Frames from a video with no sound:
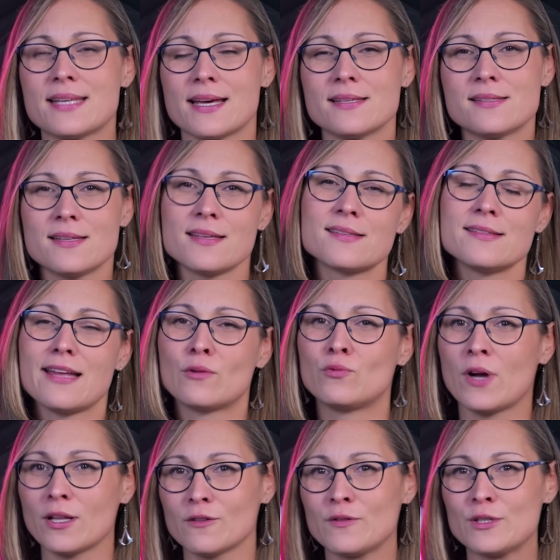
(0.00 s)
test isn't
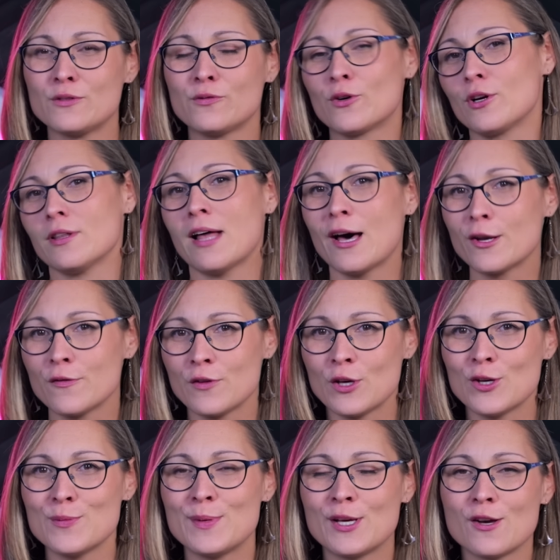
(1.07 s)
that relevant for a lot of
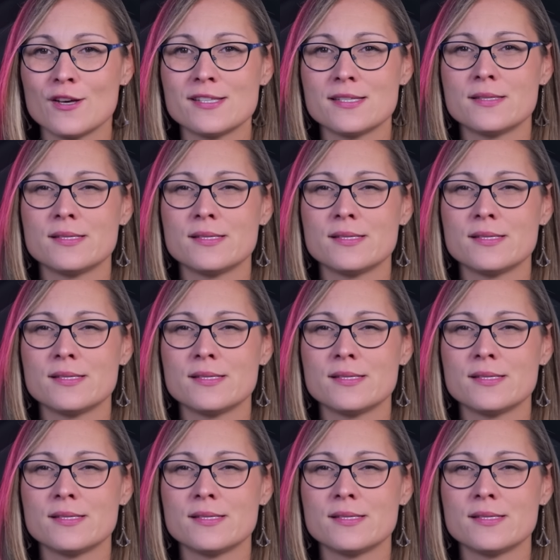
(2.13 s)
you because